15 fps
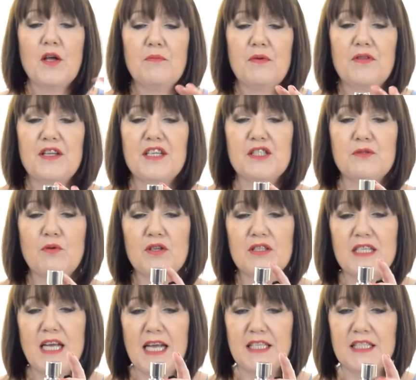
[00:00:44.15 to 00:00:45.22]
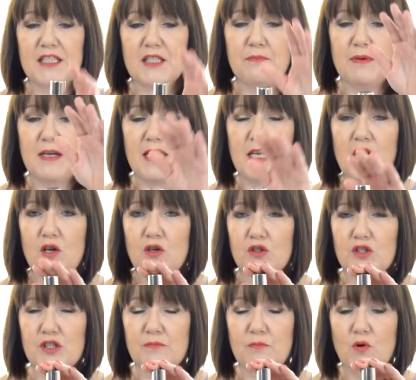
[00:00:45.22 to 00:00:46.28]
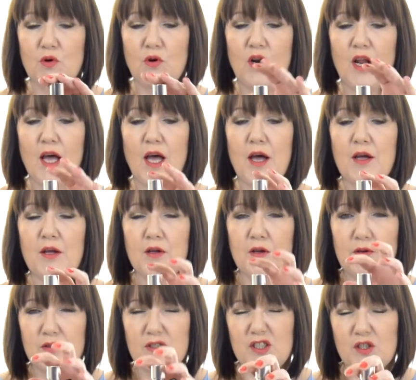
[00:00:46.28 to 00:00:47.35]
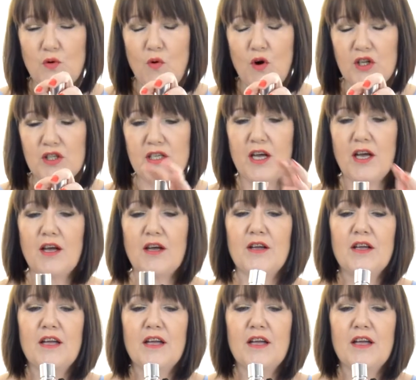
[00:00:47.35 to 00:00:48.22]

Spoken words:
but this one tends to be smaller, squatter,